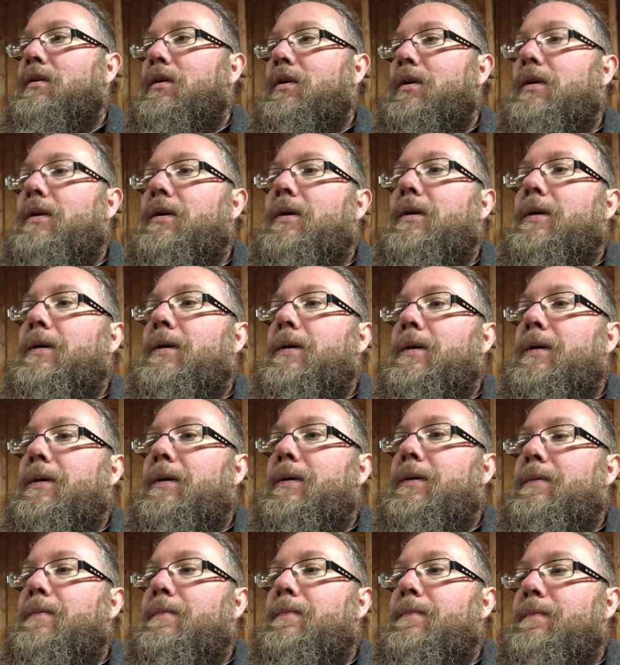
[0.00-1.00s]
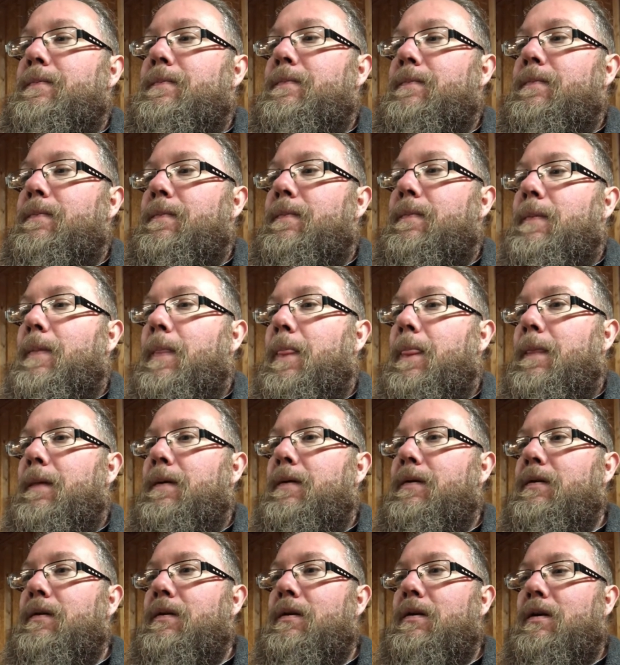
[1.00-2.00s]
Um,
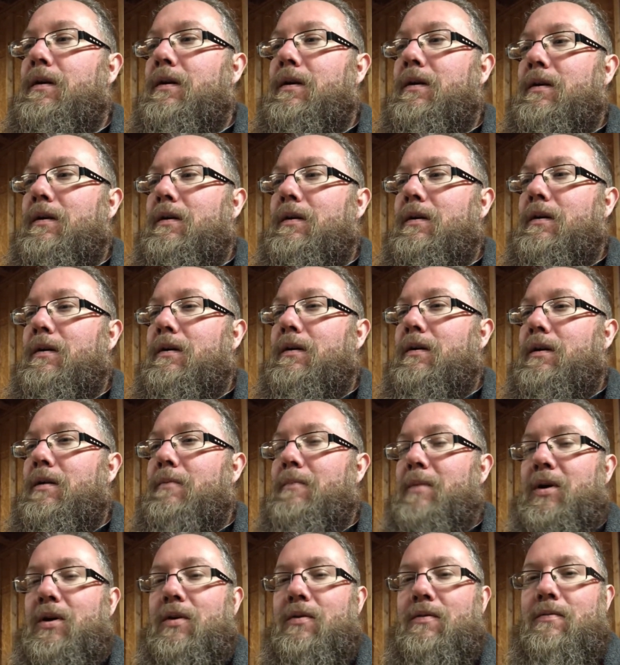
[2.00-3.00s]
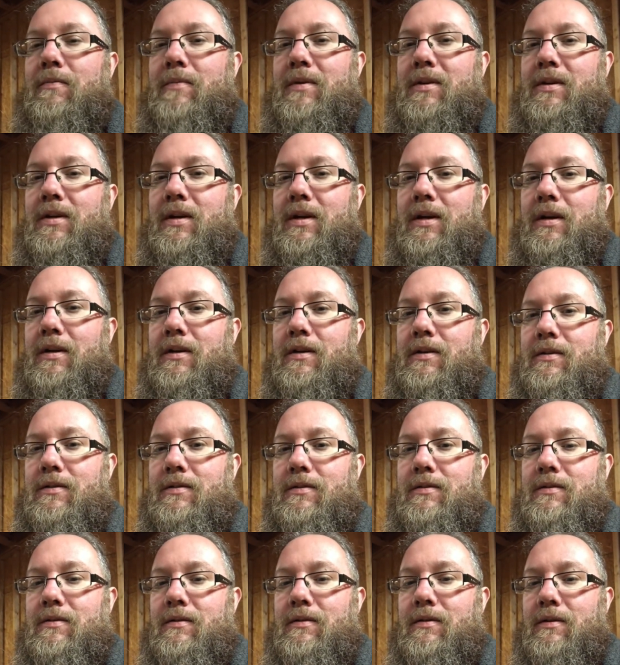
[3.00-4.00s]
and then I, I may go over to my dad's.